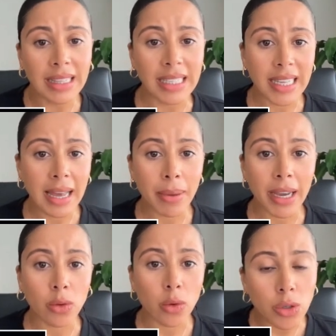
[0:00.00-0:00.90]
This
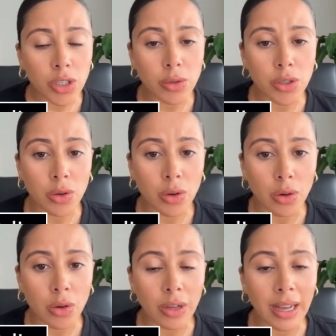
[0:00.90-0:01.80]
campaign also
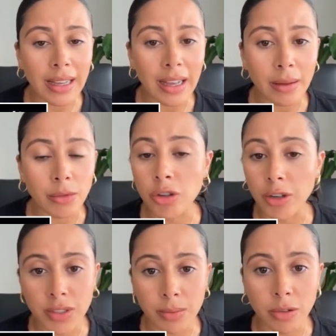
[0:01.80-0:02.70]

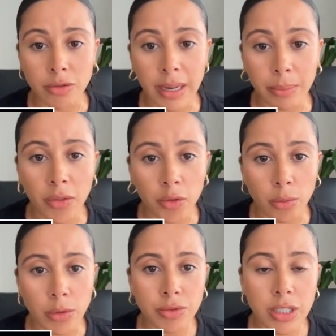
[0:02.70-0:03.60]
drove some great
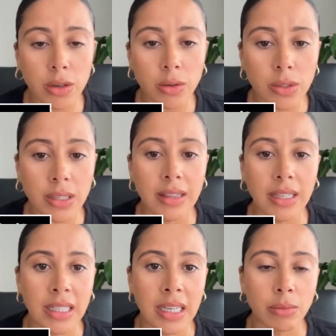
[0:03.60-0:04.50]
performance results, and the
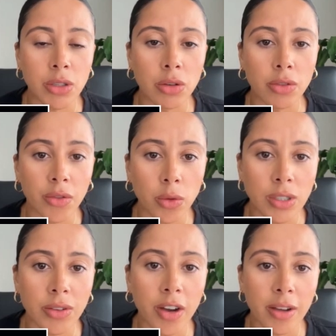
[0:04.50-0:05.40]
team saw a
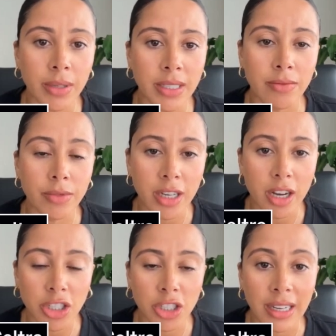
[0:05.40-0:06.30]
45%
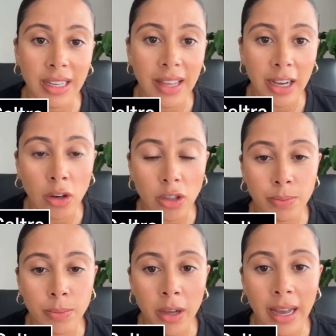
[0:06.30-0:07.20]
reduction in their cost
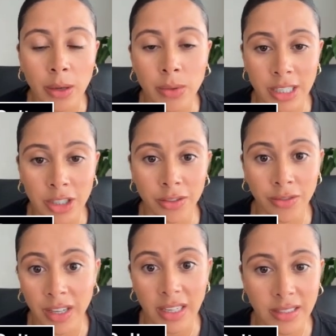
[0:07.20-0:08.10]
per acquisition
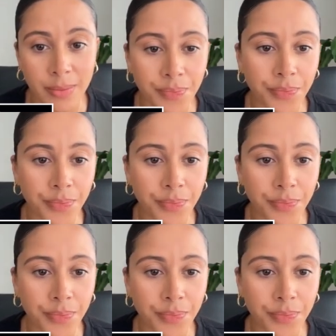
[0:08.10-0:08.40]
fees.